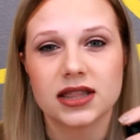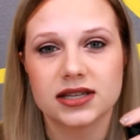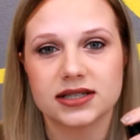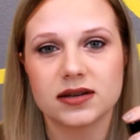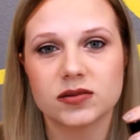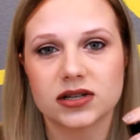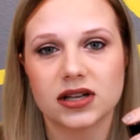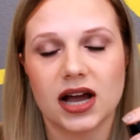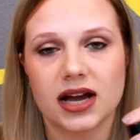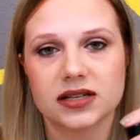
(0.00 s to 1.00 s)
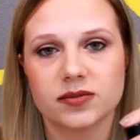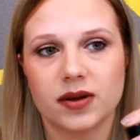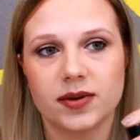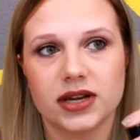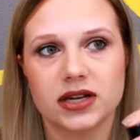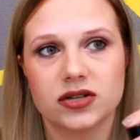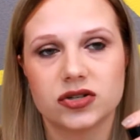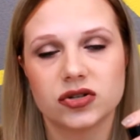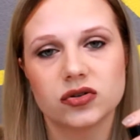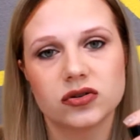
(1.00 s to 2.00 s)
It seems to last maybe
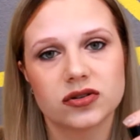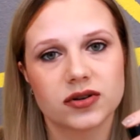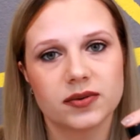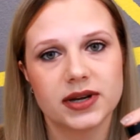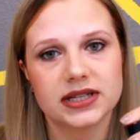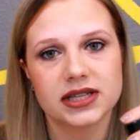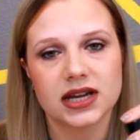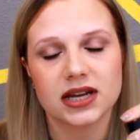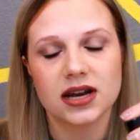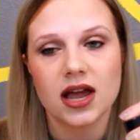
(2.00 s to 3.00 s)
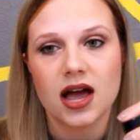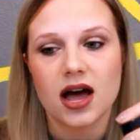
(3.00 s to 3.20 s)
two to three weeks then,